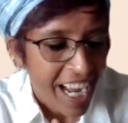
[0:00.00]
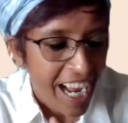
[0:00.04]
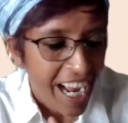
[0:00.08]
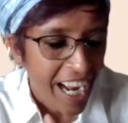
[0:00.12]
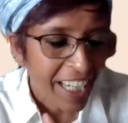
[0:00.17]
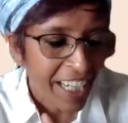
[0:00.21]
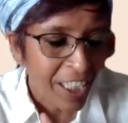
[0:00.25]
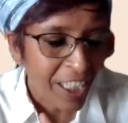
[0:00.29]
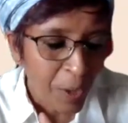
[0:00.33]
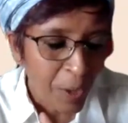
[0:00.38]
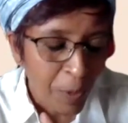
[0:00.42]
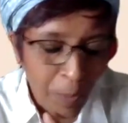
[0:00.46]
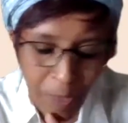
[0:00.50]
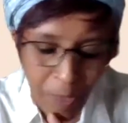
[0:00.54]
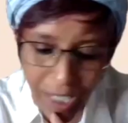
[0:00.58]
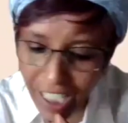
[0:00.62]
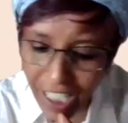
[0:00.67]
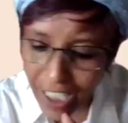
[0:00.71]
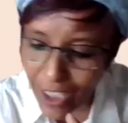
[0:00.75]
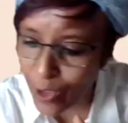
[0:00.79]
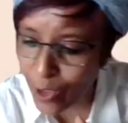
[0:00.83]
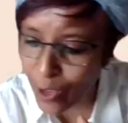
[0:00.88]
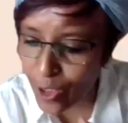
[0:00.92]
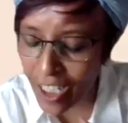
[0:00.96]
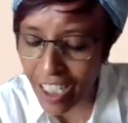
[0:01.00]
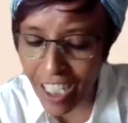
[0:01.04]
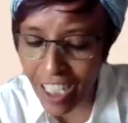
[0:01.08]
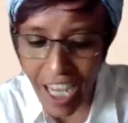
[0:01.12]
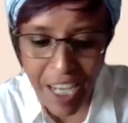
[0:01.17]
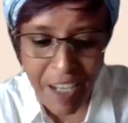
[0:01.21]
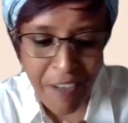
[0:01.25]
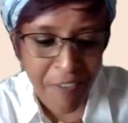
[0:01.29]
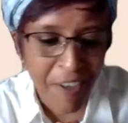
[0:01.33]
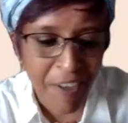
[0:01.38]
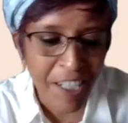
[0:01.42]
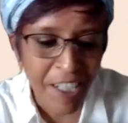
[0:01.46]
And the way your
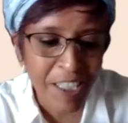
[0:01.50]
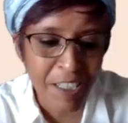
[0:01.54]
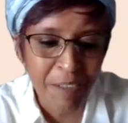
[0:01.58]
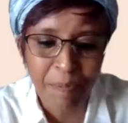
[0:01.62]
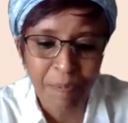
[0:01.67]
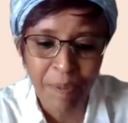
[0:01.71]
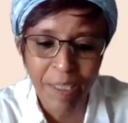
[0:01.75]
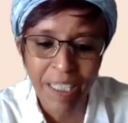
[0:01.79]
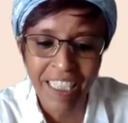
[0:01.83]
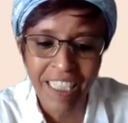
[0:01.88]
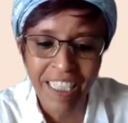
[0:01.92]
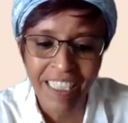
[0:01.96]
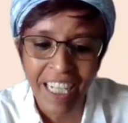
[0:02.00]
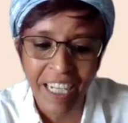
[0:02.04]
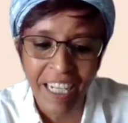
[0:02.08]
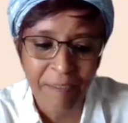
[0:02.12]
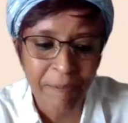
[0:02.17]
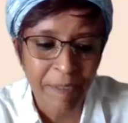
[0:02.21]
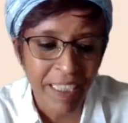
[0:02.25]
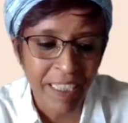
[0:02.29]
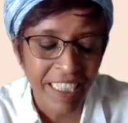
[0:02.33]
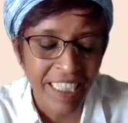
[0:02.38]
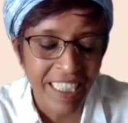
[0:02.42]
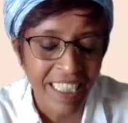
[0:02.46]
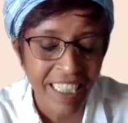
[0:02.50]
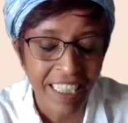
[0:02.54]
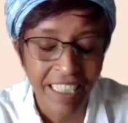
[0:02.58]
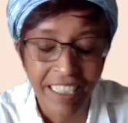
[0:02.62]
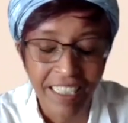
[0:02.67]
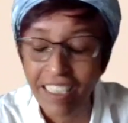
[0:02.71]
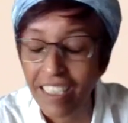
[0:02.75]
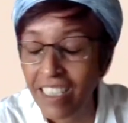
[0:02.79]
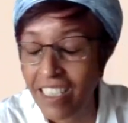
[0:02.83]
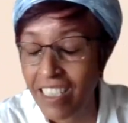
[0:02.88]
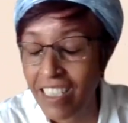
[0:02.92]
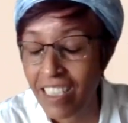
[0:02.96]
life has been, I mean, it's
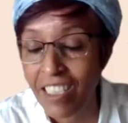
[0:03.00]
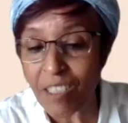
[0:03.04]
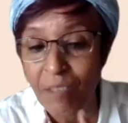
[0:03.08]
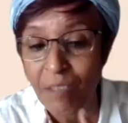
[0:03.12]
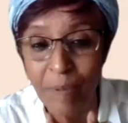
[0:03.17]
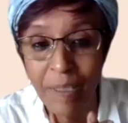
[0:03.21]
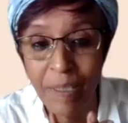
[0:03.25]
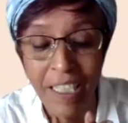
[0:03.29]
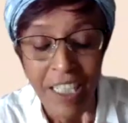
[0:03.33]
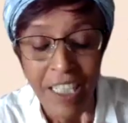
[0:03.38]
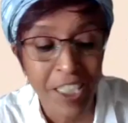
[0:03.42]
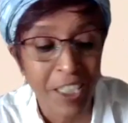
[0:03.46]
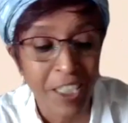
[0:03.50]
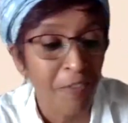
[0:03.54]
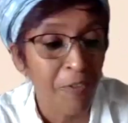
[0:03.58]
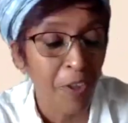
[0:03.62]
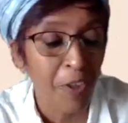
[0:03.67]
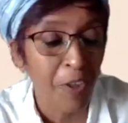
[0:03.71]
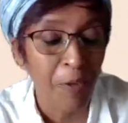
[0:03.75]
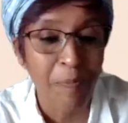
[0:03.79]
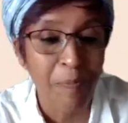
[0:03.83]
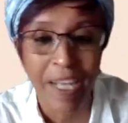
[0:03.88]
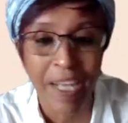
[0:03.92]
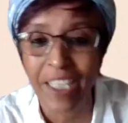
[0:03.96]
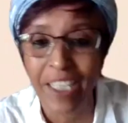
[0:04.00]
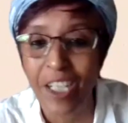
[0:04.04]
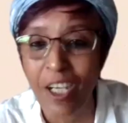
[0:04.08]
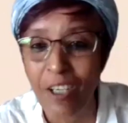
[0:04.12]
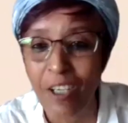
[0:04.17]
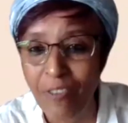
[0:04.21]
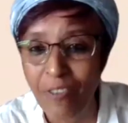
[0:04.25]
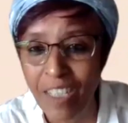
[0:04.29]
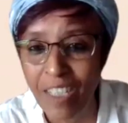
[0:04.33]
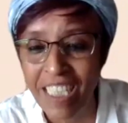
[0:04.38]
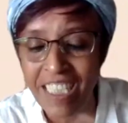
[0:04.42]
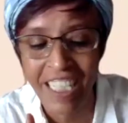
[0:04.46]
inspiration for many
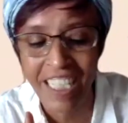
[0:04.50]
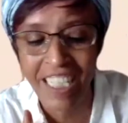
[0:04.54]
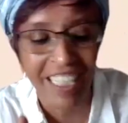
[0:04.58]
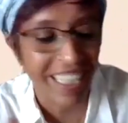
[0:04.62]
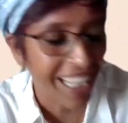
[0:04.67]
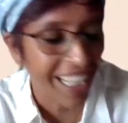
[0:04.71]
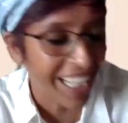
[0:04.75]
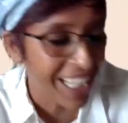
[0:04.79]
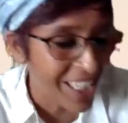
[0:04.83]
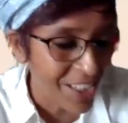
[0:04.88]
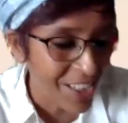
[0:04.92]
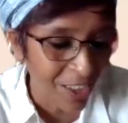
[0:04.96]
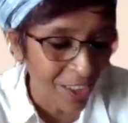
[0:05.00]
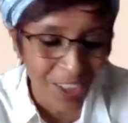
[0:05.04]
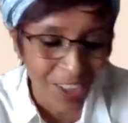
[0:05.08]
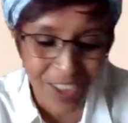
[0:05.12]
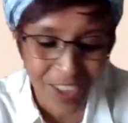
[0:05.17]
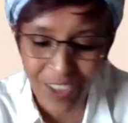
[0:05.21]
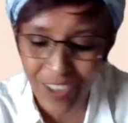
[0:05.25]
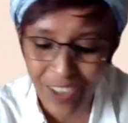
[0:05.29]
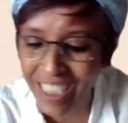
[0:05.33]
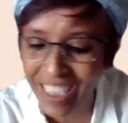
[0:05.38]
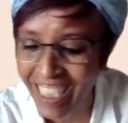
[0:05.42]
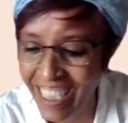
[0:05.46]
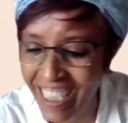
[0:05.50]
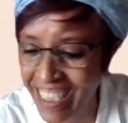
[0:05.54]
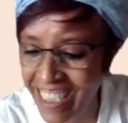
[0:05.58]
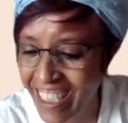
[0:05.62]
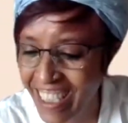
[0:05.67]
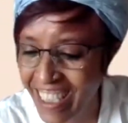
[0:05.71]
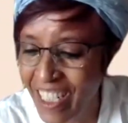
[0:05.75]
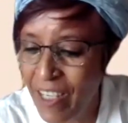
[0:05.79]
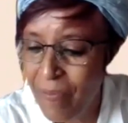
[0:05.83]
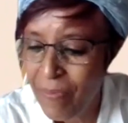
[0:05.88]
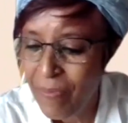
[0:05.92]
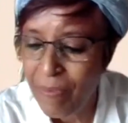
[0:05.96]
of us. Alka is also here
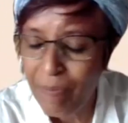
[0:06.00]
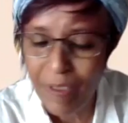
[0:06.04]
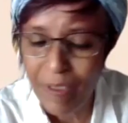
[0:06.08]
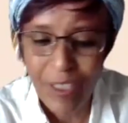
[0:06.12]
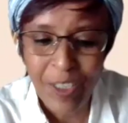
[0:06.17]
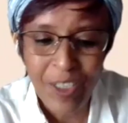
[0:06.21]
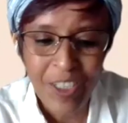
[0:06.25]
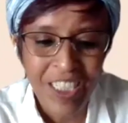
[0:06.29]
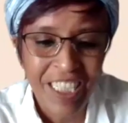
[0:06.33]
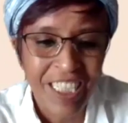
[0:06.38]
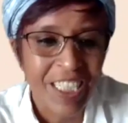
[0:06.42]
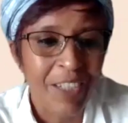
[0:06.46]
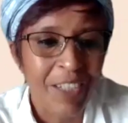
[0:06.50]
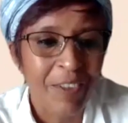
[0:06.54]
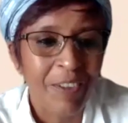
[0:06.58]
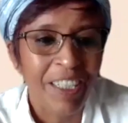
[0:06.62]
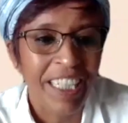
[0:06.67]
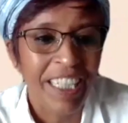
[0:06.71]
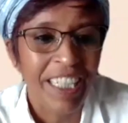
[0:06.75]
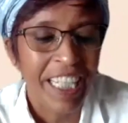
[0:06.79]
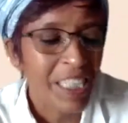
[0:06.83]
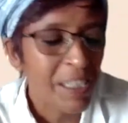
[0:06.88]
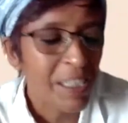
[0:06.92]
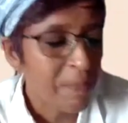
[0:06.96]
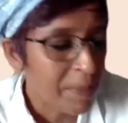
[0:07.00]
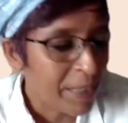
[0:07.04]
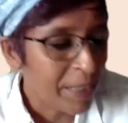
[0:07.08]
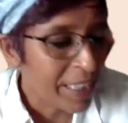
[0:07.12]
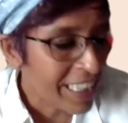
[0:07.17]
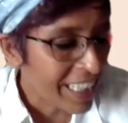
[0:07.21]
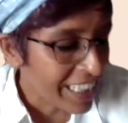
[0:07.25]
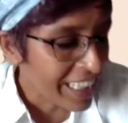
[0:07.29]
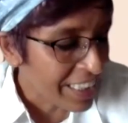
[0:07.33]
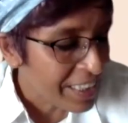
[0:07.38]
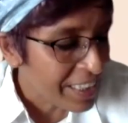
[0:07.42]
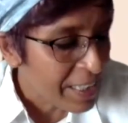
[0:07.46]
because she's our next
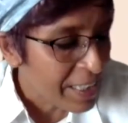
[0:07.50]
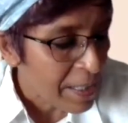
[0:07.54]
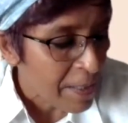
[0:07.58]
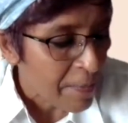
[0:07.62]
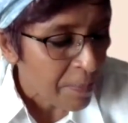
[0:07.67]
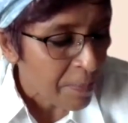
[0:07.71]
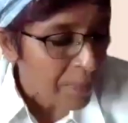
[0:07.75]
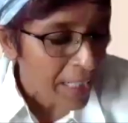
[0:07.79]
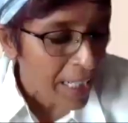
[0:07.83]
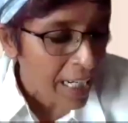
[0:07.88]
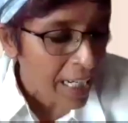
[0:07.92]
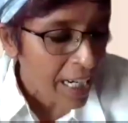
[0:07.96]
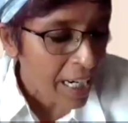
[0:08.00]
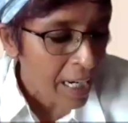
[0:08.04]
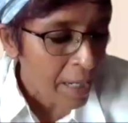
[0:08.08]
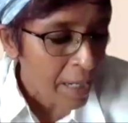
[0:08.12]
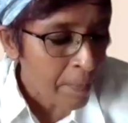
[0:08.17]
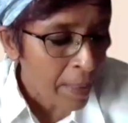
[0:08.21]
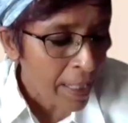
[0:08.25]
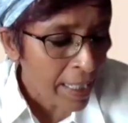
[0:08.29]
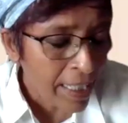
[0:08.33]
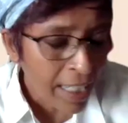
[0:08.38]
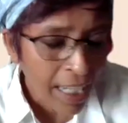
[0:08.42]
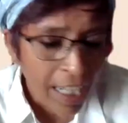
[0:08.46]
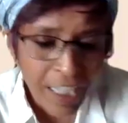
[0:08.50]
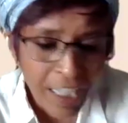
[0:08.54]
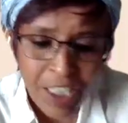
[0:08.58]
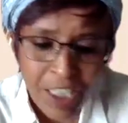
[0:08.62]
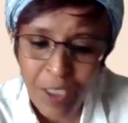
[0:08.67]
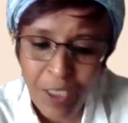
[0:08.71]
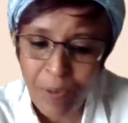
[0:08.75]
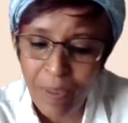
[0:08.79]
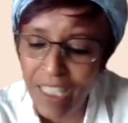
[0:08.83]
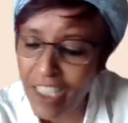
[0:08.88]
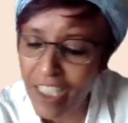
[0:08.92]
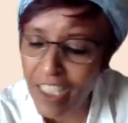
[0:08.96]
speaker. Now, my
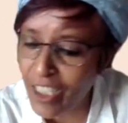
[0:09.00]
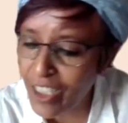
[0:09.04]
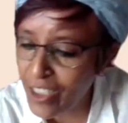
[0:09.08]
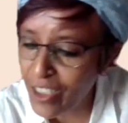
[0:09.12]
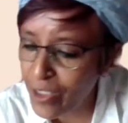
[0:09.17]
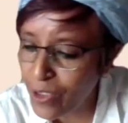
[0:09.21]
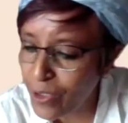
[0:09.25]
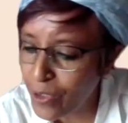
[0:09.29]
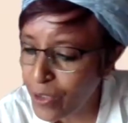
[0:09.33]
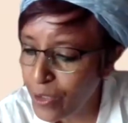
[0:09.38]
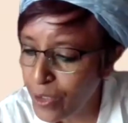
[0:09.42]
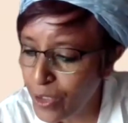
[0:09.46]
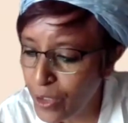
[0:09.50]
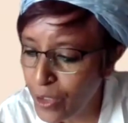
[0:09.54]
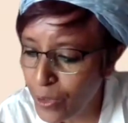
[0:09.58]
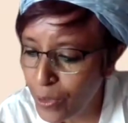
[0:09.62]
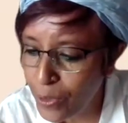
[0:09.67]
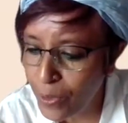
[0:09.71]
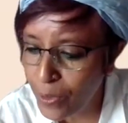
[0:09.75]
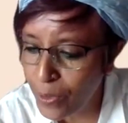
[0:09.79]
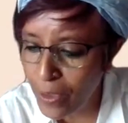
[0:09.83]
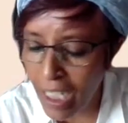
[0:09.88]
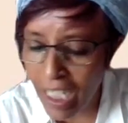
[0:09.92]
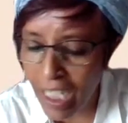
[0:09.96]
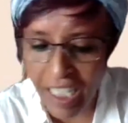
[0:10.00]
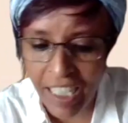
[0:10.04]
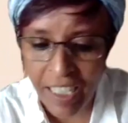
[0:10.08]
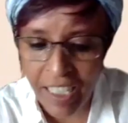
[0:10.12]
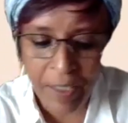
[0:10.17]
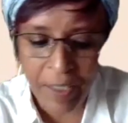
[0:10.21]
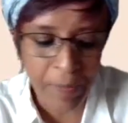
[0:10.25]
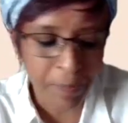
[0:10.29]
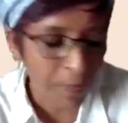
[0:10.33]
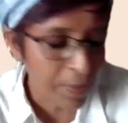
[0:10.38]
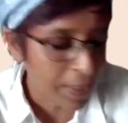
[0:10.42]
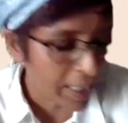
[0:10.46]
last question to you
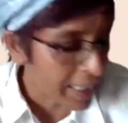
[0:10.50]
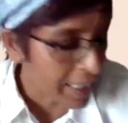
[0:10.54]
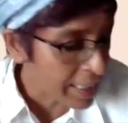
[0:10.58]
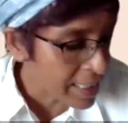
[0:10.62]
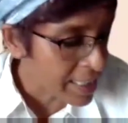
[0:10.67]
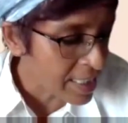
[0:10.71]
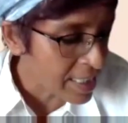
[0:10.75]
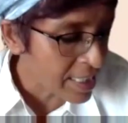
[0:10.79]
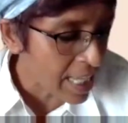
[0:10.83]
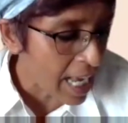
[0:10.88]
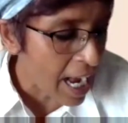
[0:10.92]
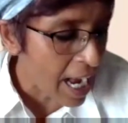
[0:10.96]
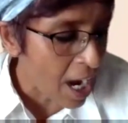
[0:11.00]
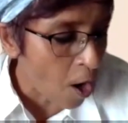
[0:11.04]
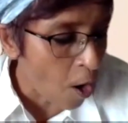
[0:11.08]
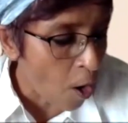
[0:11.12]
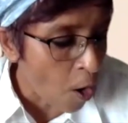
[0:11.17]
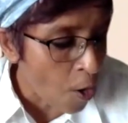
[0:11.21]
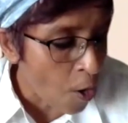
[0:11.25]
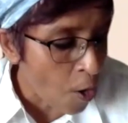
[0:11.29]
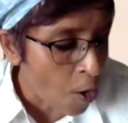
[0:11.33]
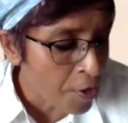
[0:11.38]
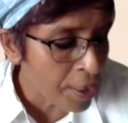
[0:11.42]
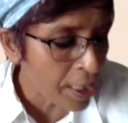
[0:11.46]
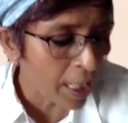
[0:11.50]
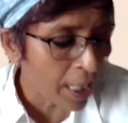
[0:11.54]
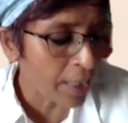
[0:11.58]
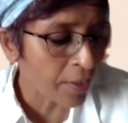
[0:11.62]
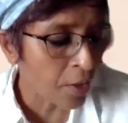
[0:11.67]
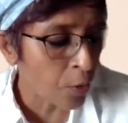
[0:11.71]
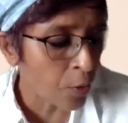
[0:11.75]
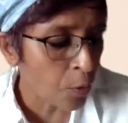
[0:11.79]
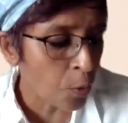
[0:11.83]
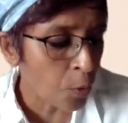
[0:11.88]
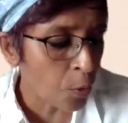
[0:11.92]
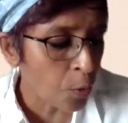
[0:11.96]
is on
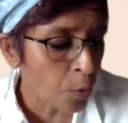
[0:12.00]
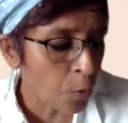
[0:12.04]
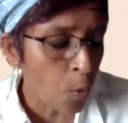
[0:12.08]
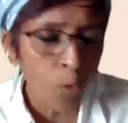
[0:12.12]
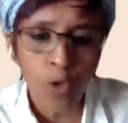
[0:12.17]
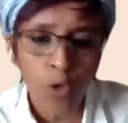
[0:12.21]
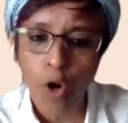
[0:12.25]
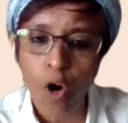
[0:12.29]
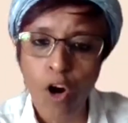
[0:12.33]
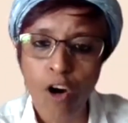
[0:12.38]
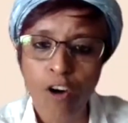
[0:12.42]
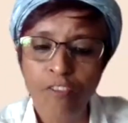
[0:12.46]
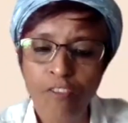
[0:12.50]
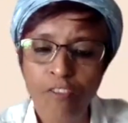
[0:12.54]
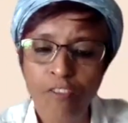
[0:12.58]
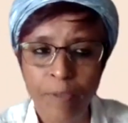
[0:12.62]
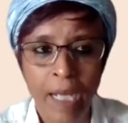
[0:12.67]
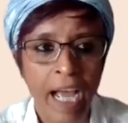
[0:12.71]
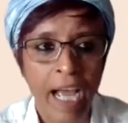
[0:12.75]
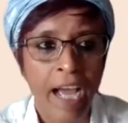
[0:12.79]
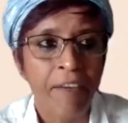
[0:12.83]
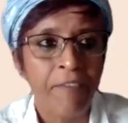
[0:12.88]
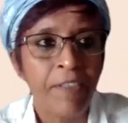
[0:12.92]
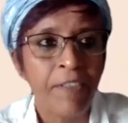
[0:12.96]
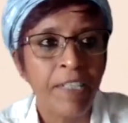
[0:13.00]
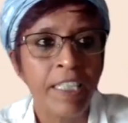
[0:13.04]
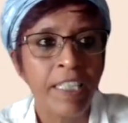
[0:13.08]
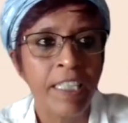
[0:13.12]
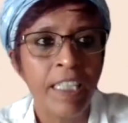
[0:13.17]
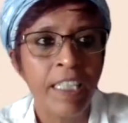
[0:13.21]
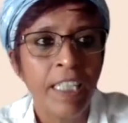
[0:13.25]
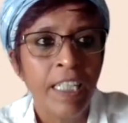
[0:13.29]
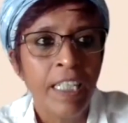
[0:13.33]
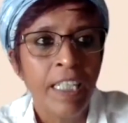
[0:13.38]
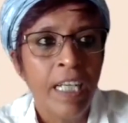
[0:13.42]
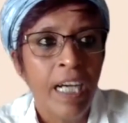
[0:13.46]
the role of
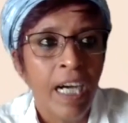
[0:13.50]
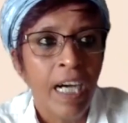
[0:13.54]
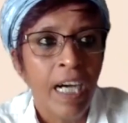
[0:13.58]
having